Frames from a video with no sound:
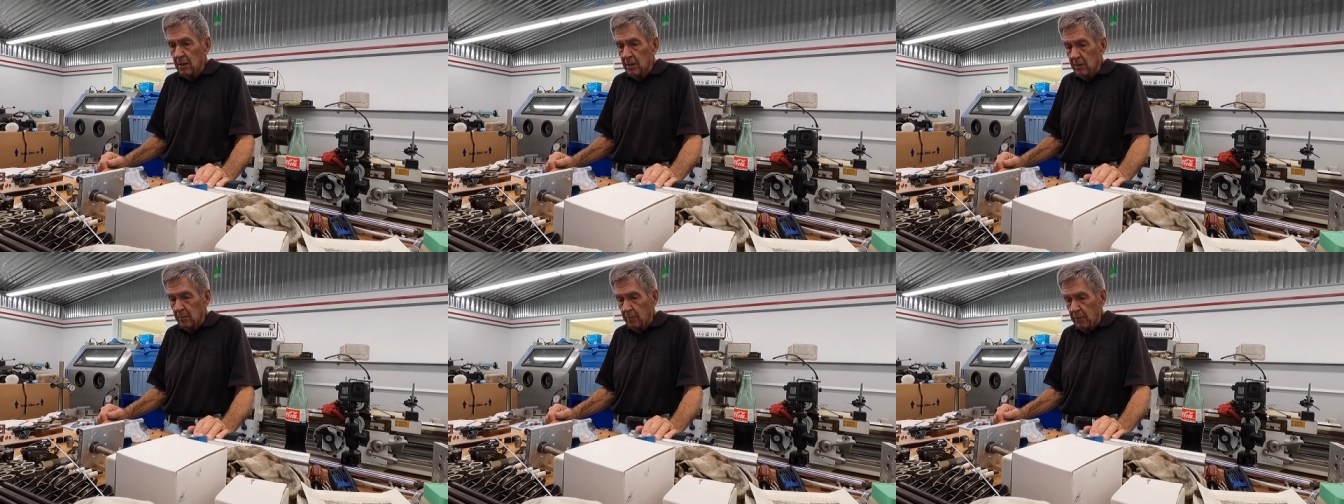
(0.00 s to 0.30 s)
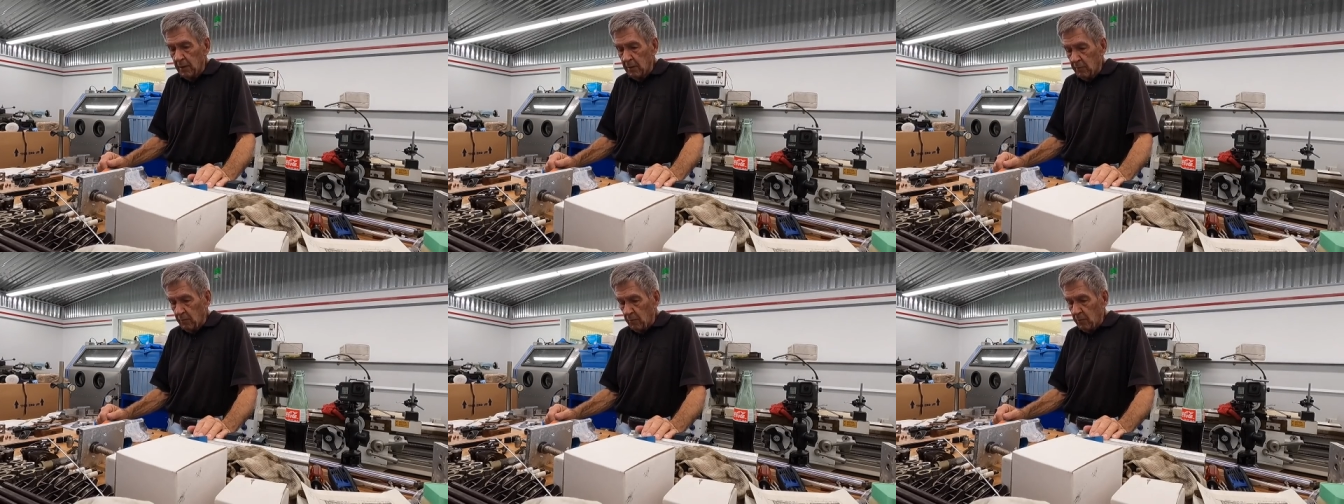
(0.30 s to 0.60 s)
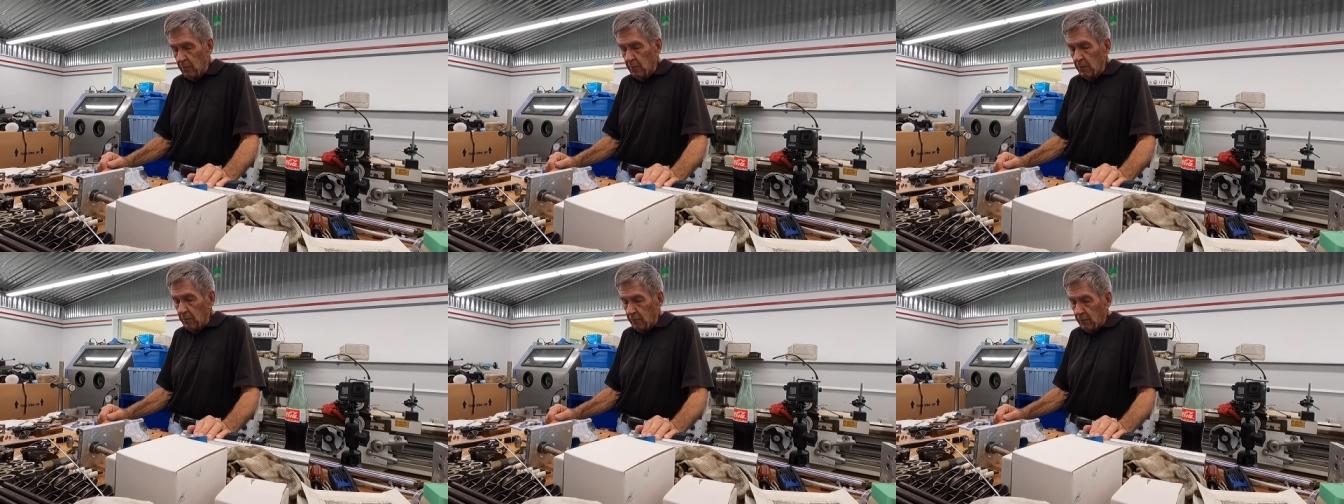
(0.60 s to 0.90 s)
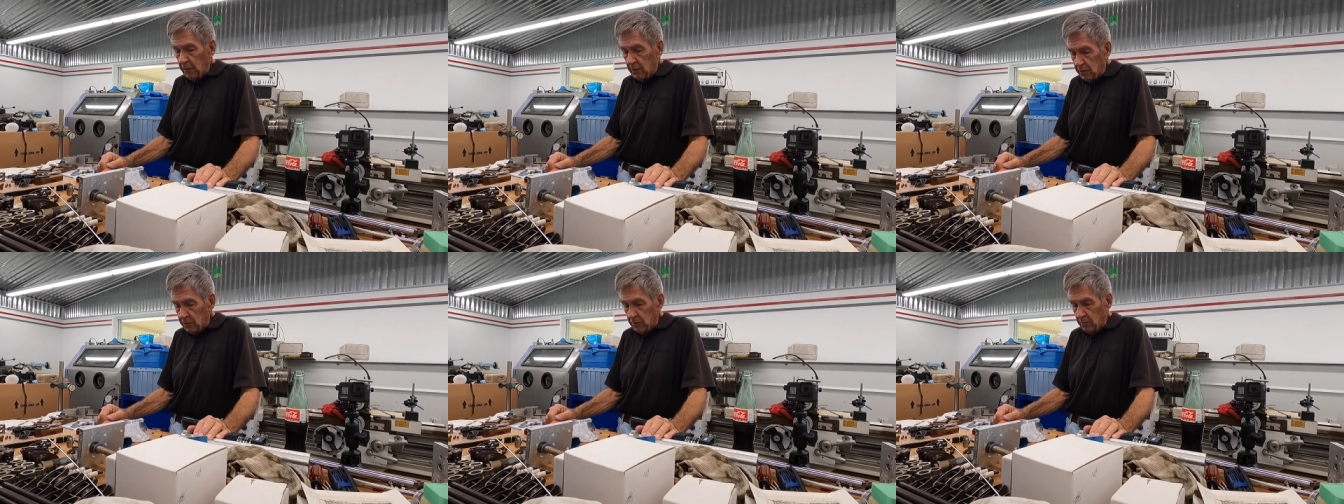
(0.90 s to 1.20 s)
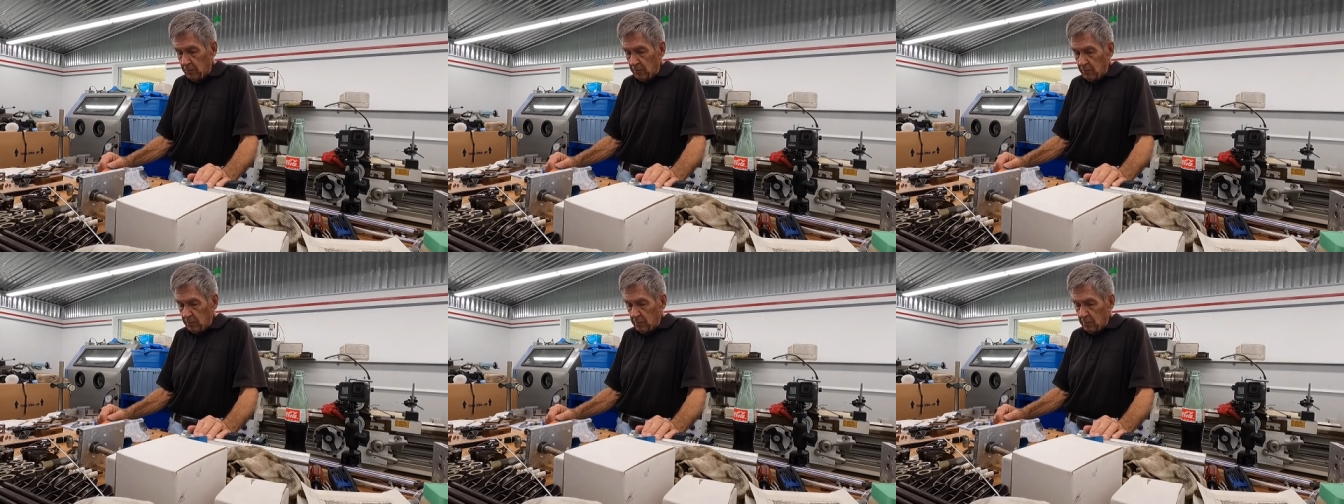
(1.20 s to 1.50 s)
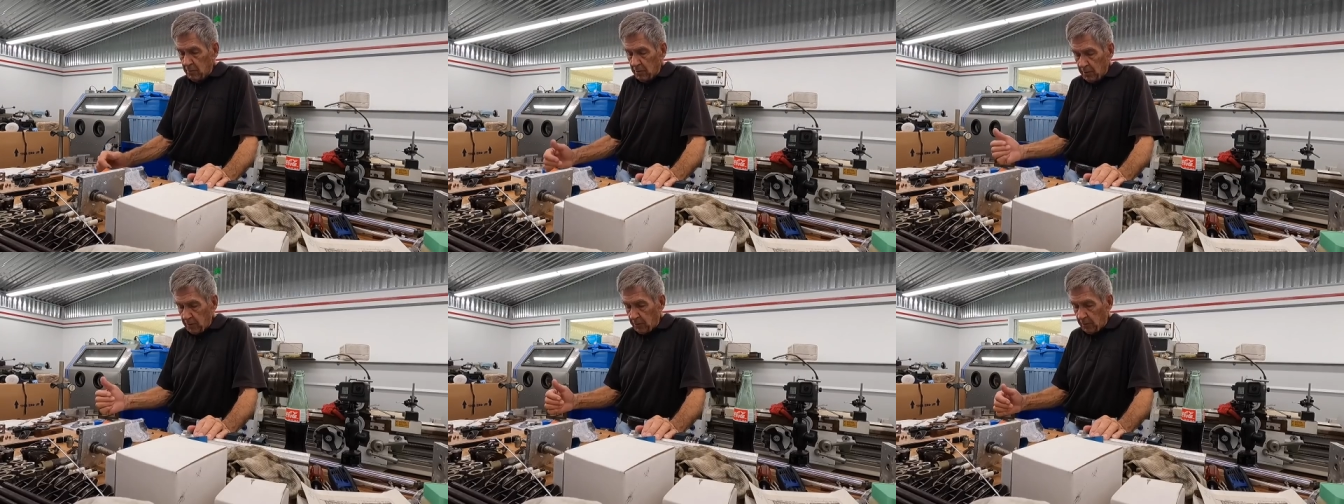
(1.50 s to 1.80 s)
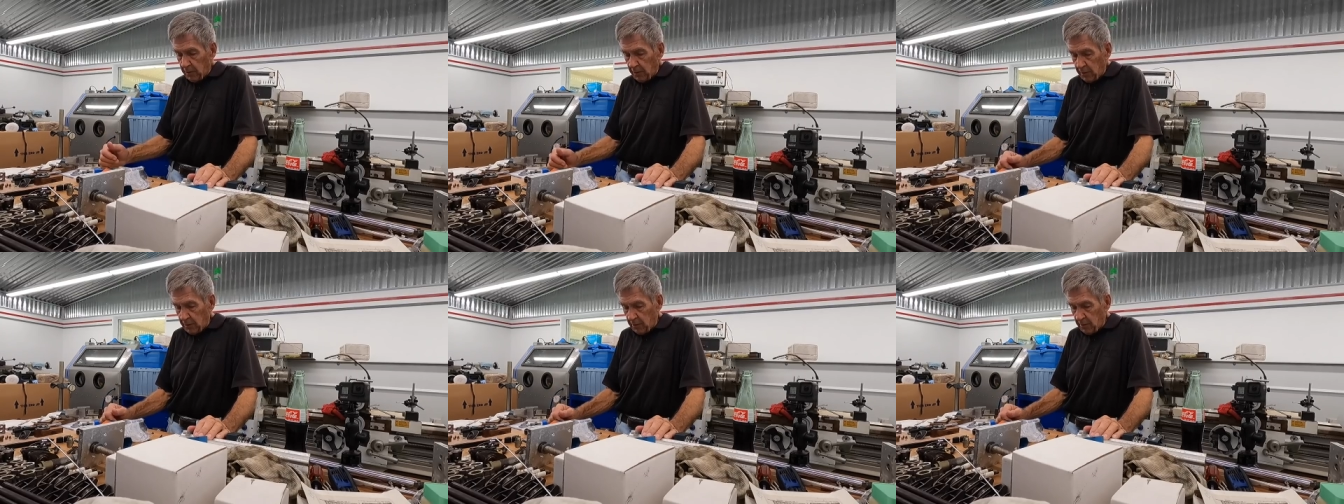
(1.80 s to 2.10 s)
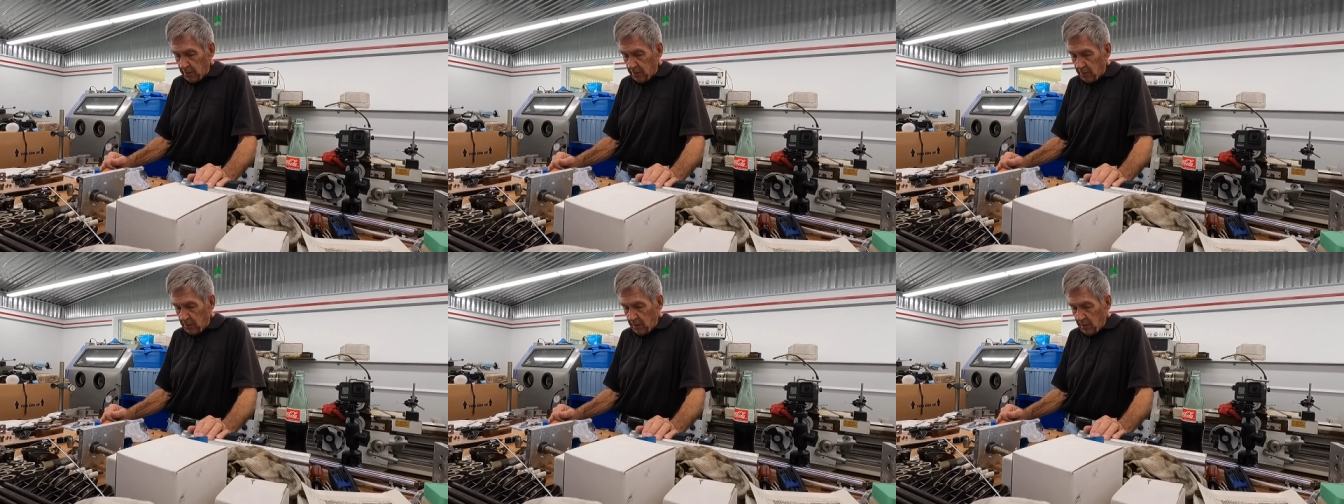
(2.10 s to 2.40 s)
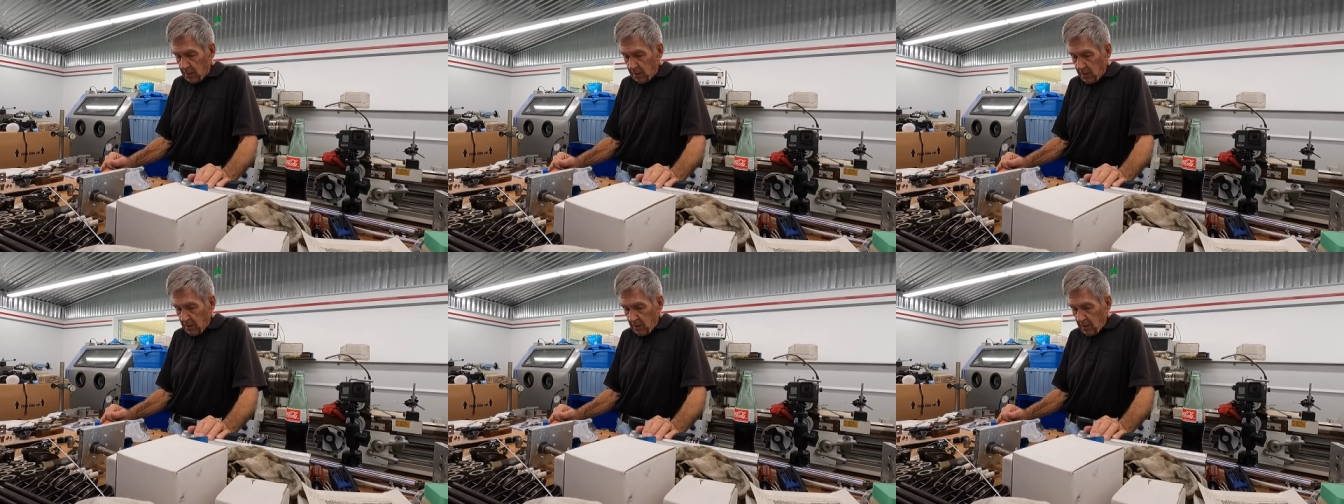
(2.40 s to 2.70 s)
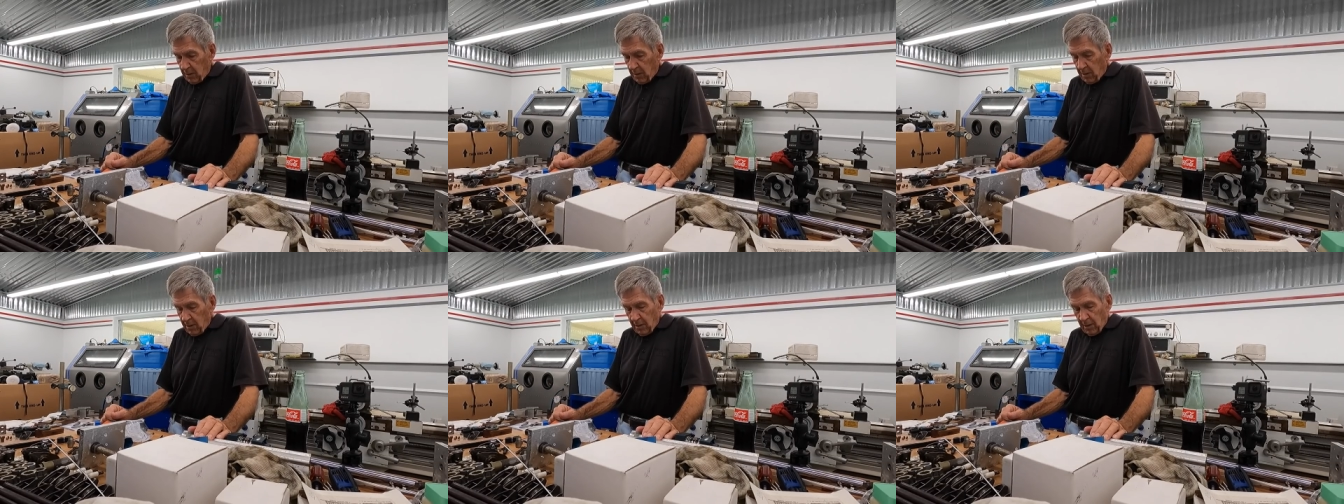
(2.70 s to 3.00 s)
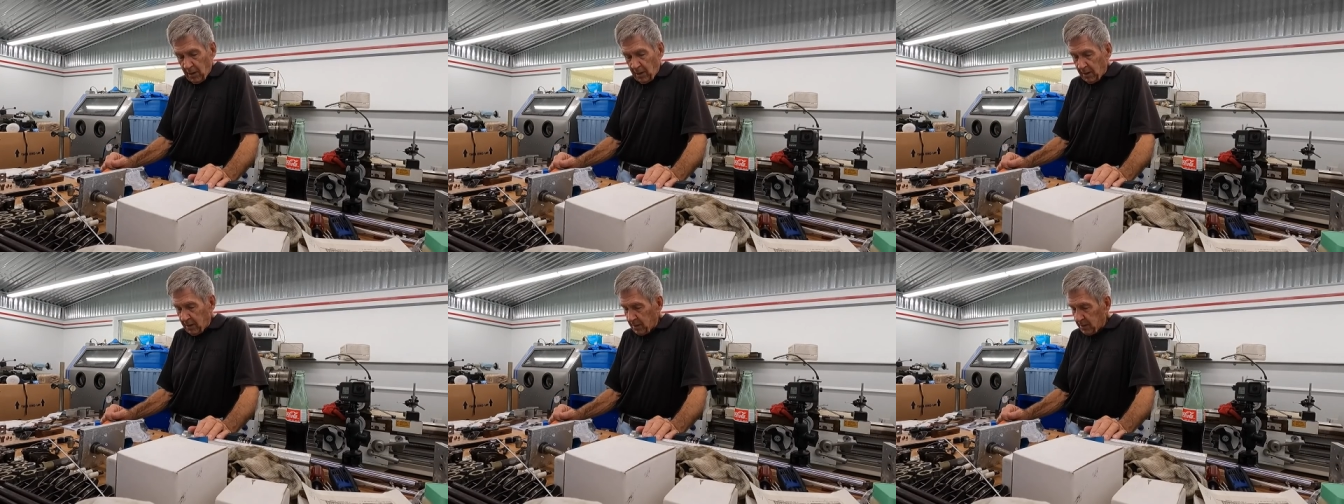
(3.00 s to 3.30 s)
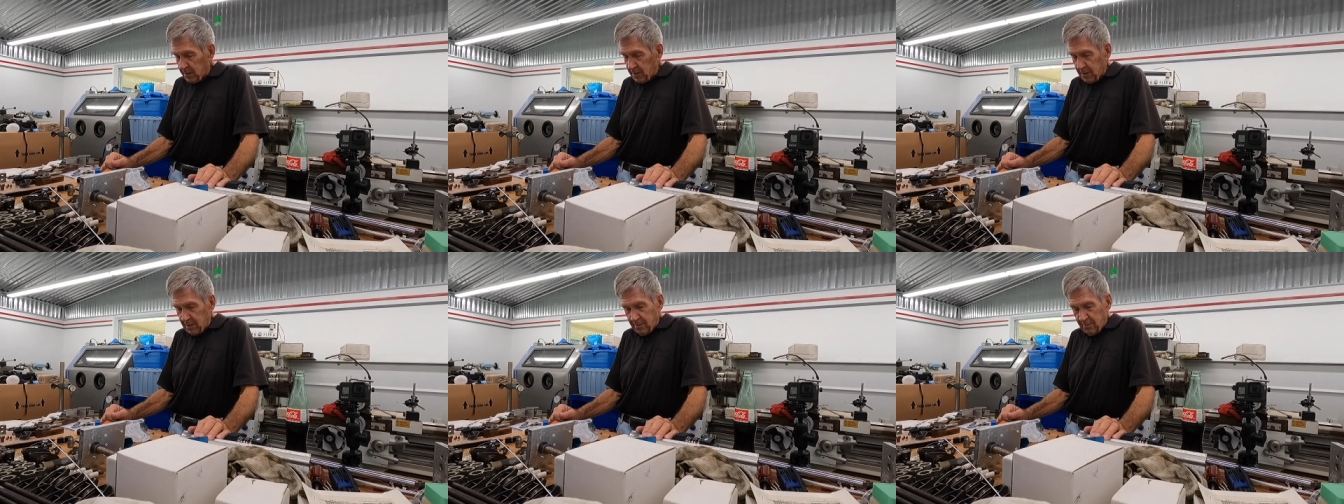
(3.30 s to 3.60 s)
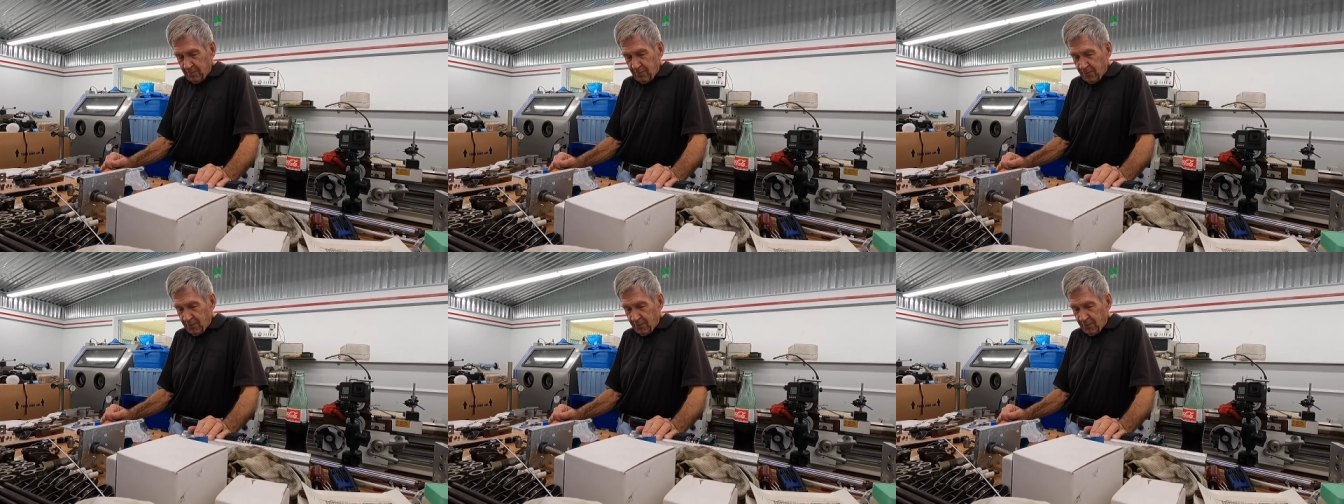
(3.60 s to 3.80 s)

the big one we moved into on thirty-third. Like I said,